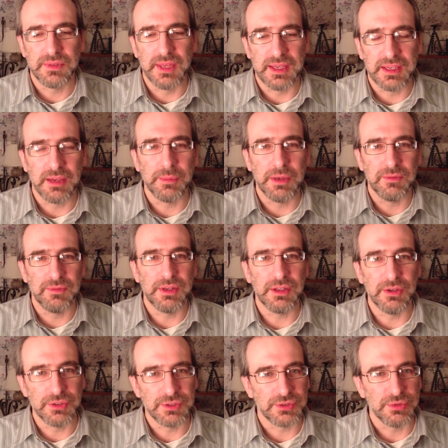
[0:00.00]
get my
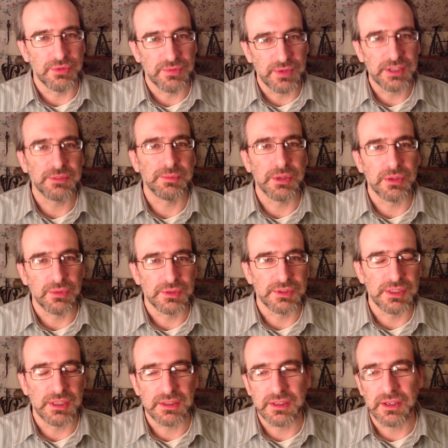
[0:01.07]
videos through Facebook would
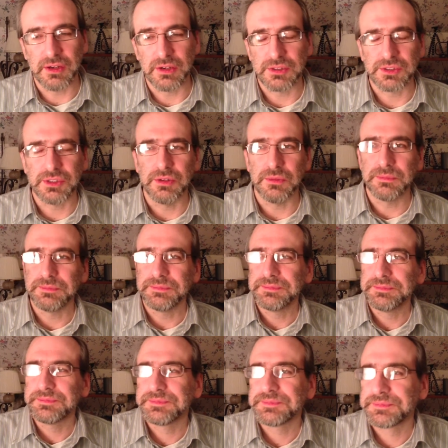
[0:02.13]
see it there. So
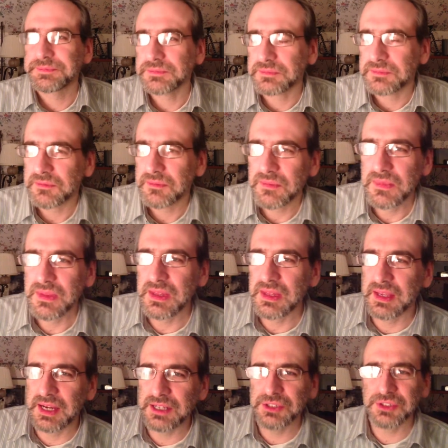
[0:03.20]

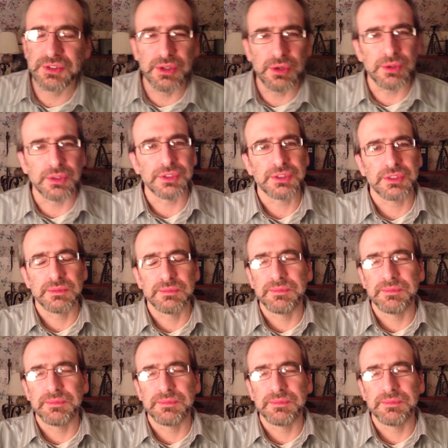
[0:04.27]
I just noticed